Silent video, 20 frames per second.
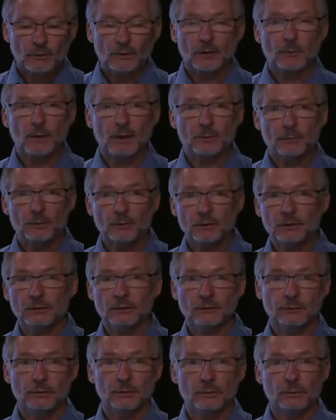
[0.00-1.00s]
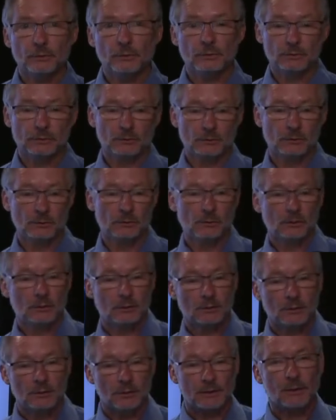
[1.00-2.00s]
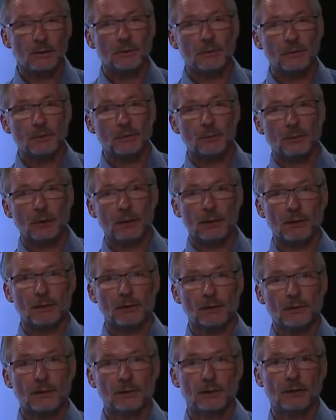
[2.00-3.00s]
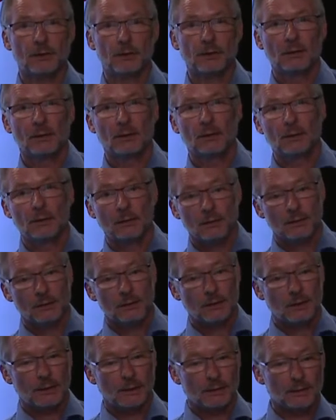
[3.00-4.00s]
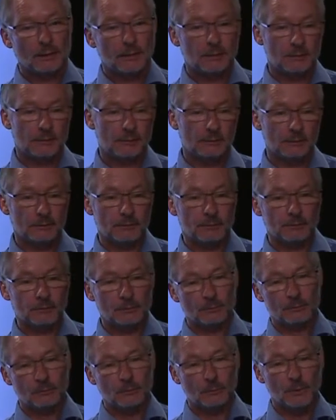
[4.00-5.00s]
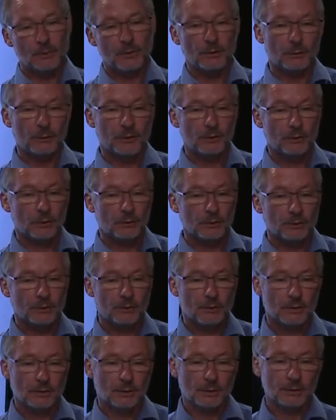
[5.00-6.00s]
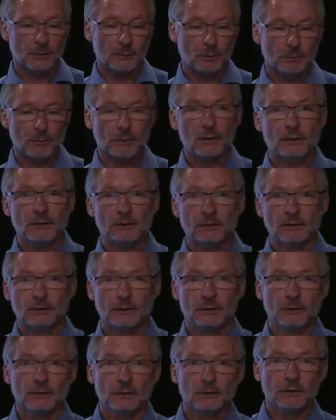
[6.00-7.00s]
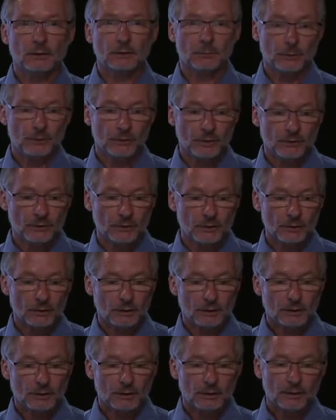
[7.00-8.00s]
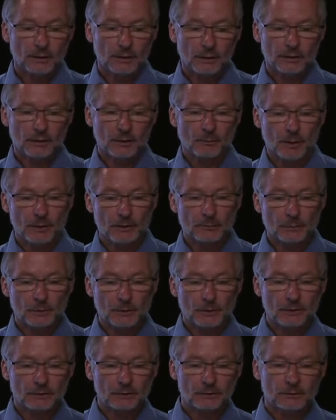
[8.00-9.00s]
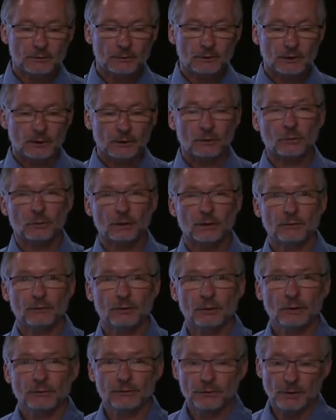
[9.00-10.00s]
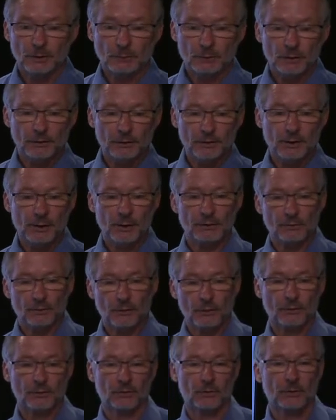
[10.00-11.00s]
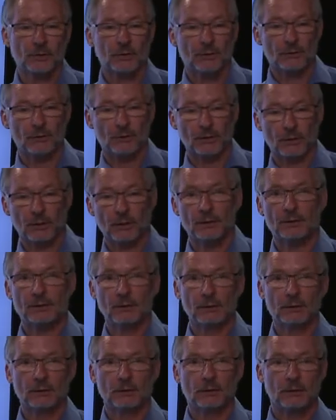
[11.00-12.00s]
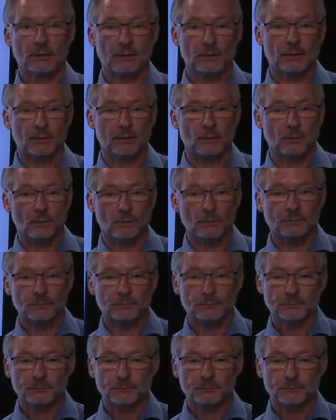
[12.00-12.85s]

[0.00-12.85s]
There might be few technology suppliers, and with the result that there will be little competition, and there might be a low level of stability and trust in society as a whole.